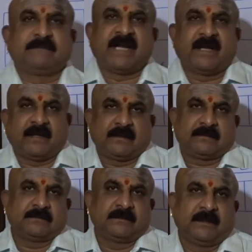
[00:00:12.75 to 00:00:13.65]
Hi,
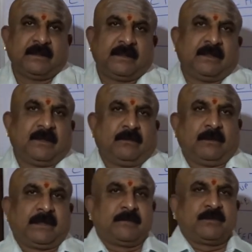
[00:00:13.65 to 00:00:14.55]

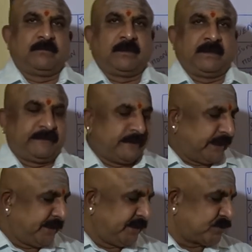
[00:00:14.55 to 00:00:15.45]
welcome to the world of
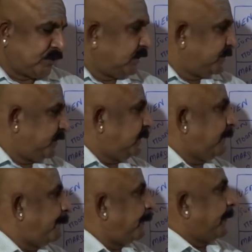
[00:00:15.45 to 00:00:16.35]
Naadi Astrology.
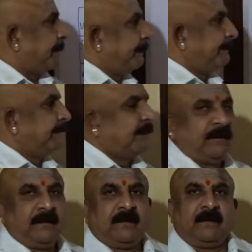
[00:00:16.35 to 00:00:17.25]

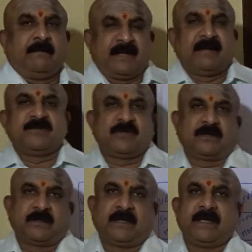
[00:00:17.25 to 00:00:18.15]
My name is
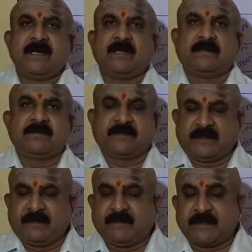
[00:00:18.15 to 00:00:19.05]
Dr. N.
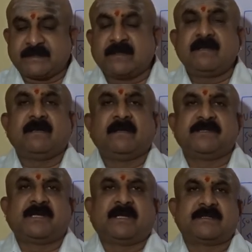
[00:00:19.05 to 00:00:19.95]
Srinivasan
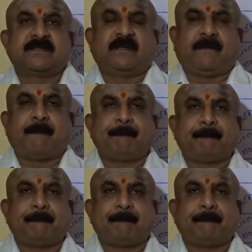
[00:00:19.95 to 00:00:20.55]
Shastri.